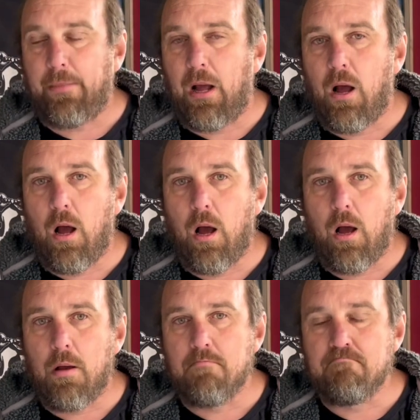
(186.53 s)

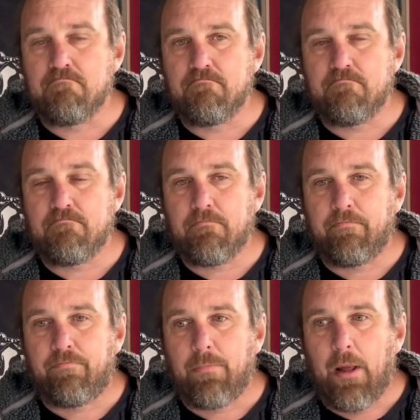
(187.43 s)
Um,
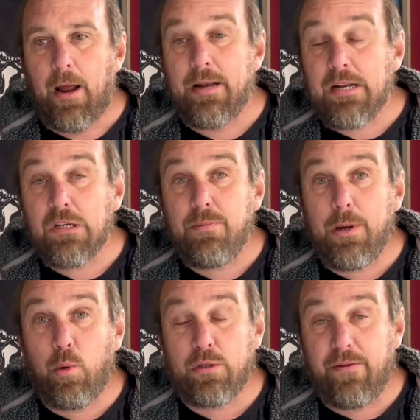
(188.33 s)
and it's actually been
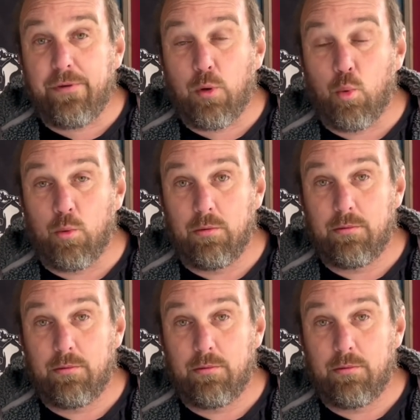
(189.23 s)
quite difficult.